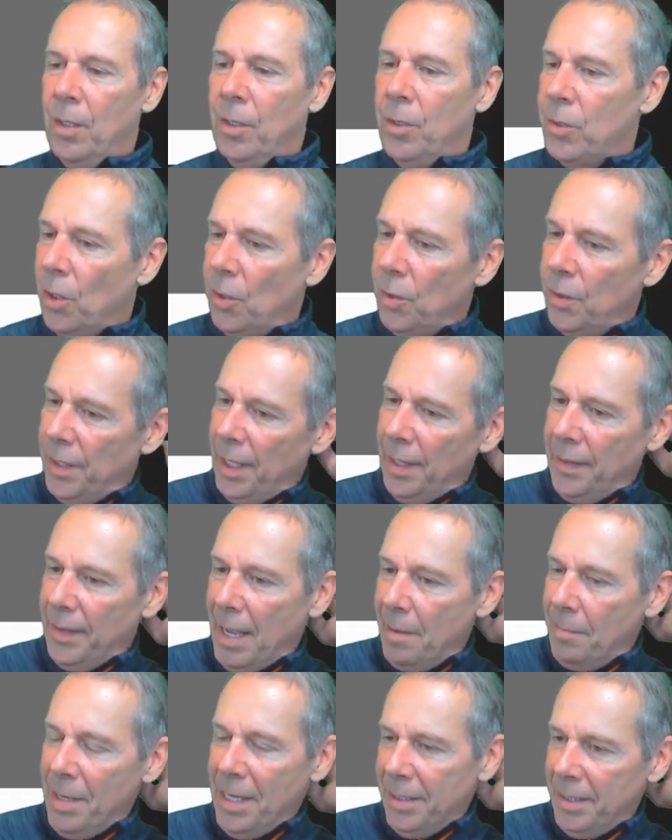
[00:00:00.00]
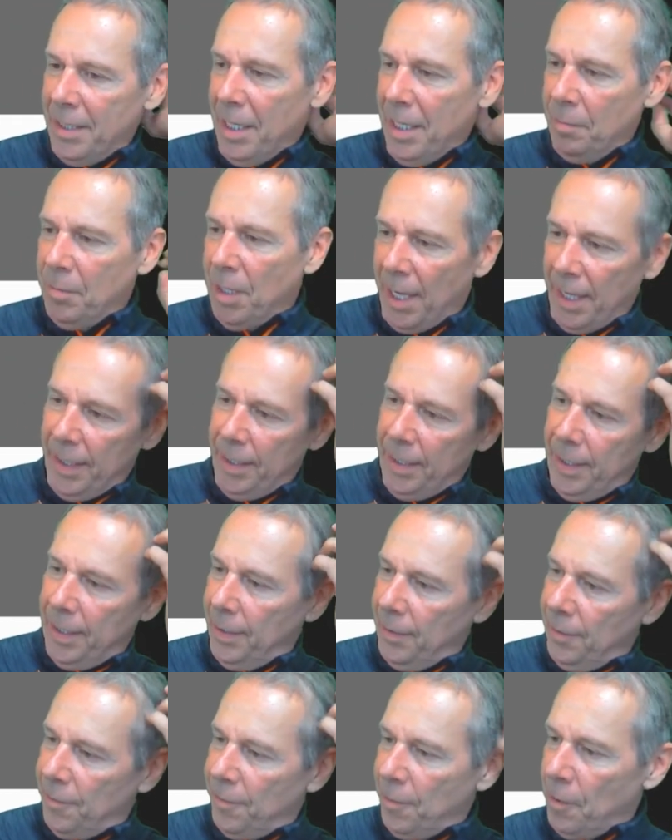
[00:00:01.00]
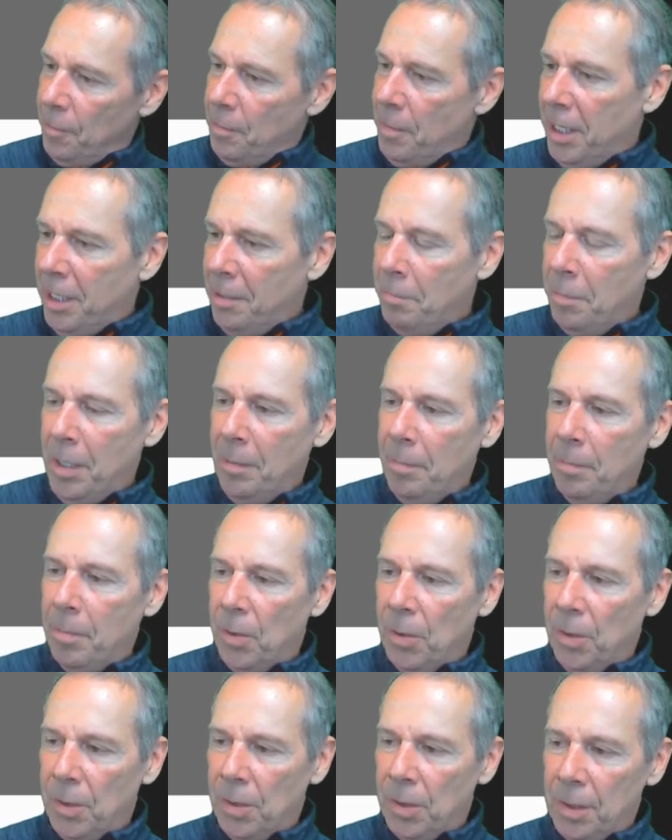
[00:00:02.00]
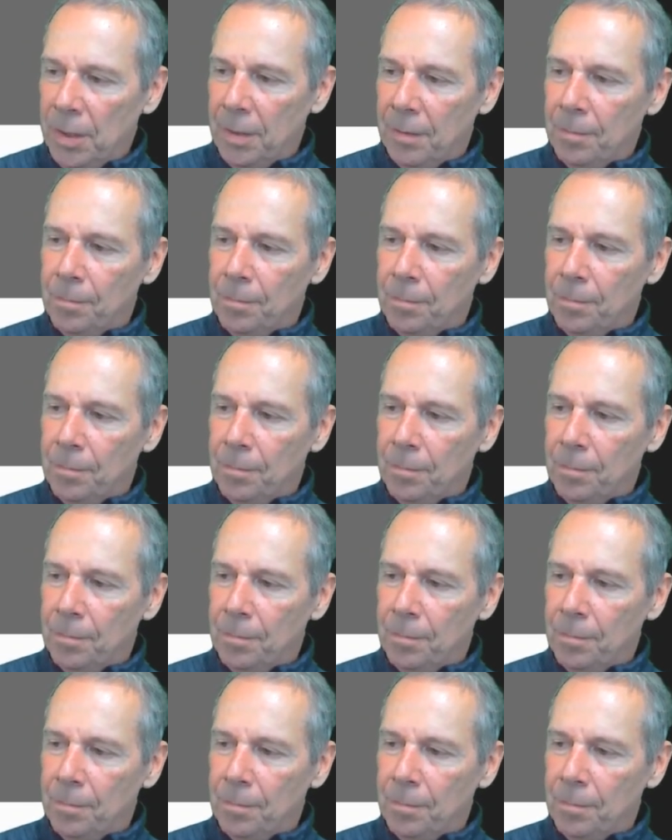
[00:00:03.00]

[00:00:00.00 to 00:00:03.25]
So that may seem like, for many people,